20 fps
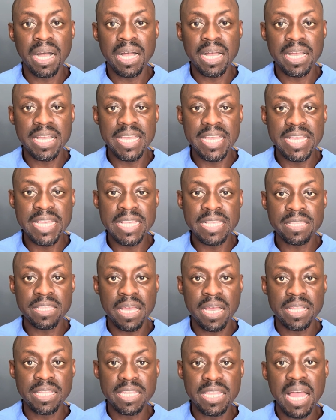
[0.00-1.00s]
is
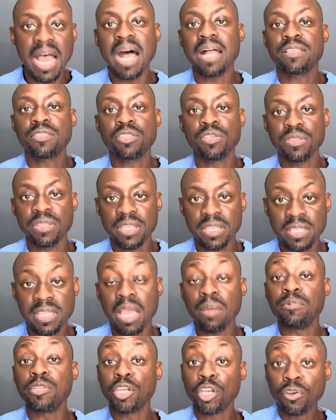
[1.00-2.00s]
not to the
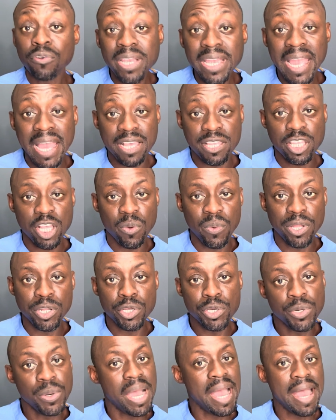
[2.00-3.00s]
same degree as someone
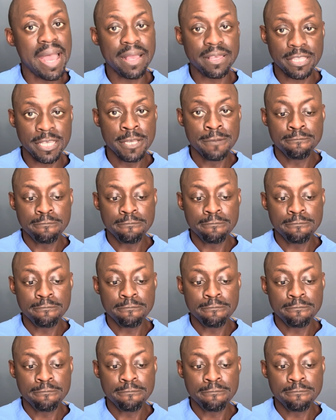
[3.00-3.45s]
who has